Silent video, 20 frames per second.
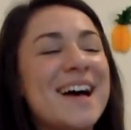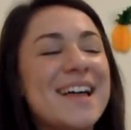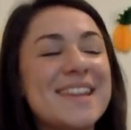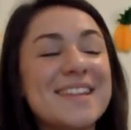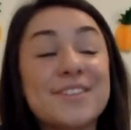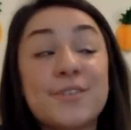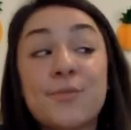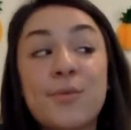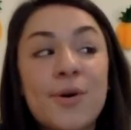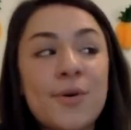
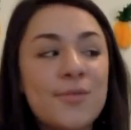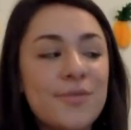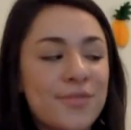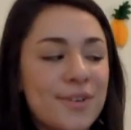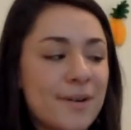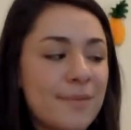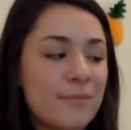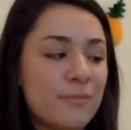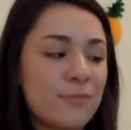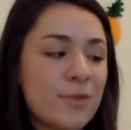this quote
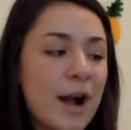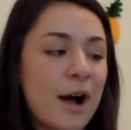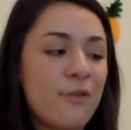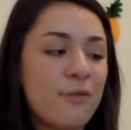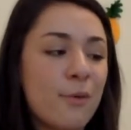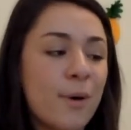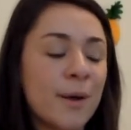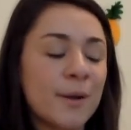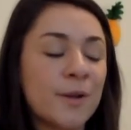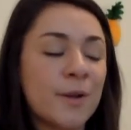from
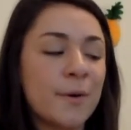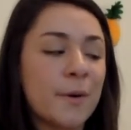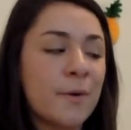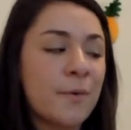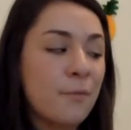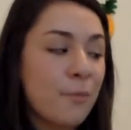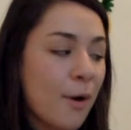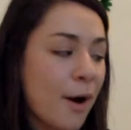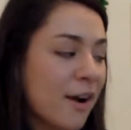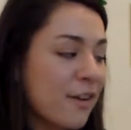Ralph
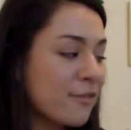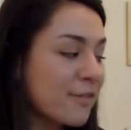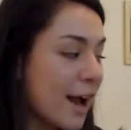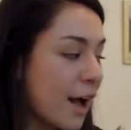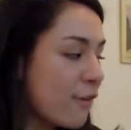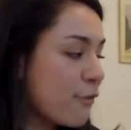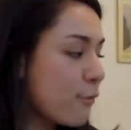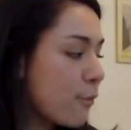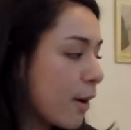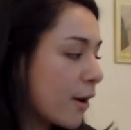
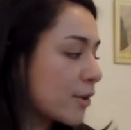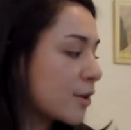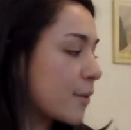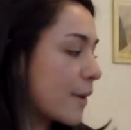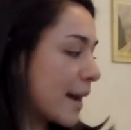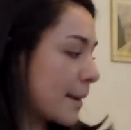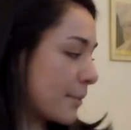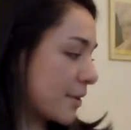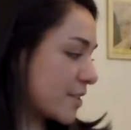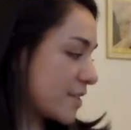Waldo
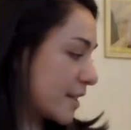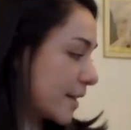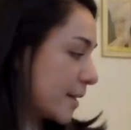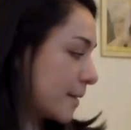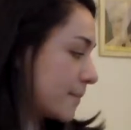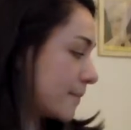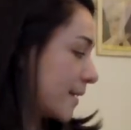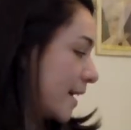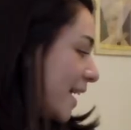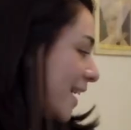
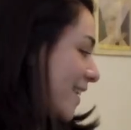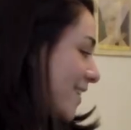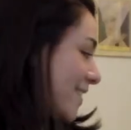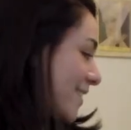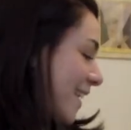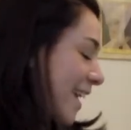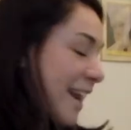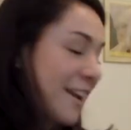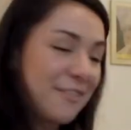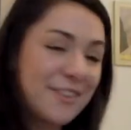Emerson.
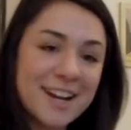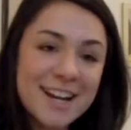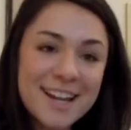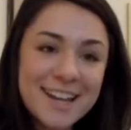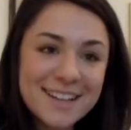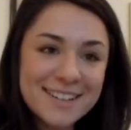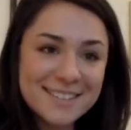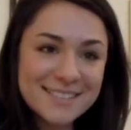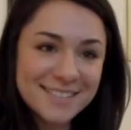And can I read it?